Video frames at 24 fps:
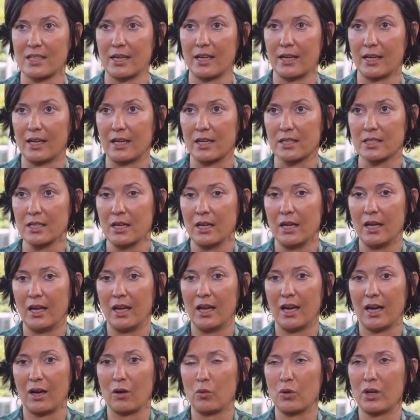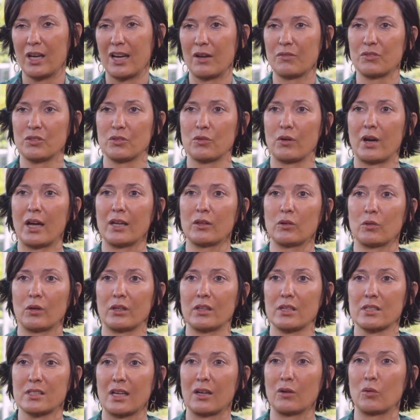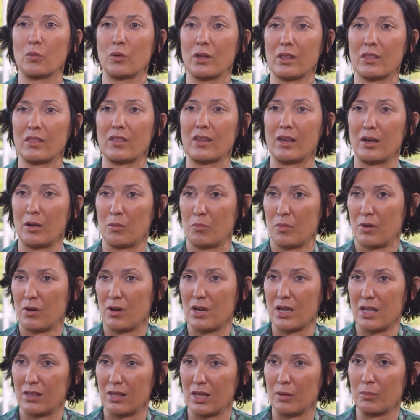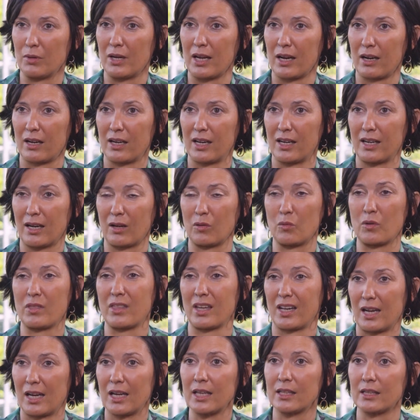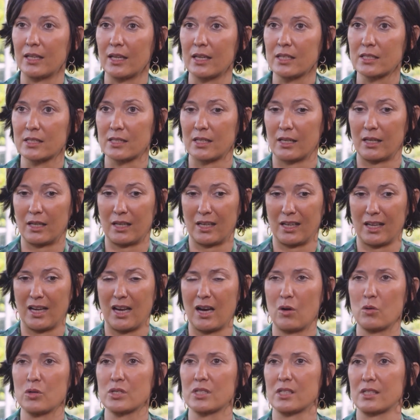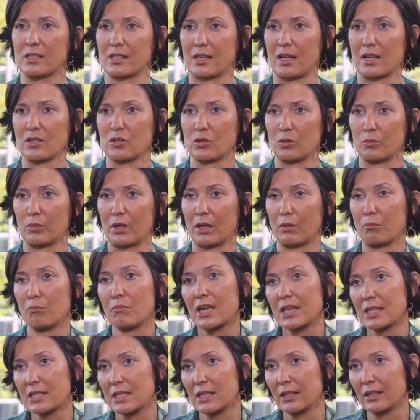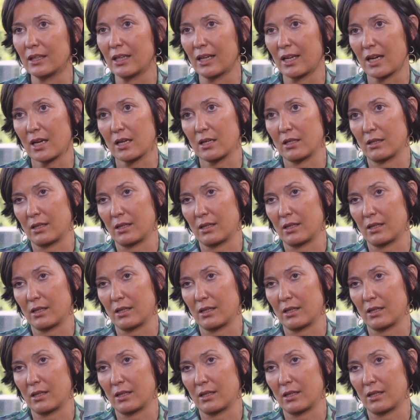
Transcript: channels. And we have tried to understand with very deep learning and with analytics, how is this customer, and mixing the